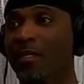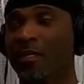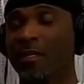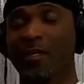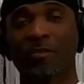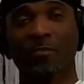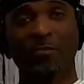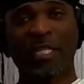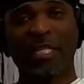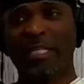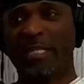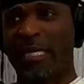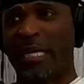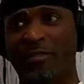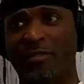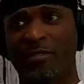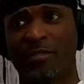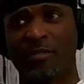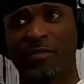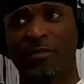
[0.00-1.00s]
Oh, big
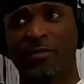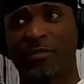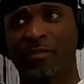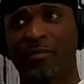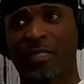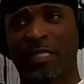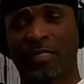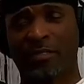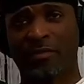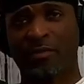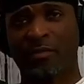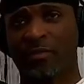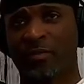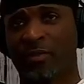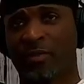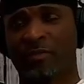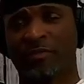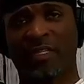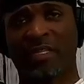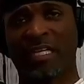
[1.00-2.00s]
too, yeah. like
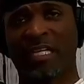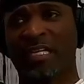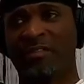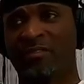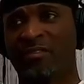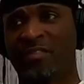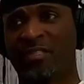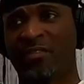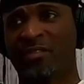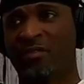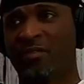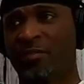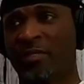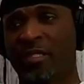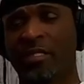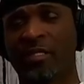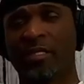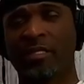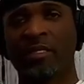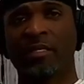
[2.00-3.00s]
225,
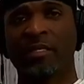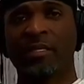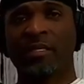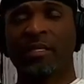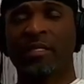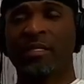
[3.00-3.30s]
6'3". Yeah.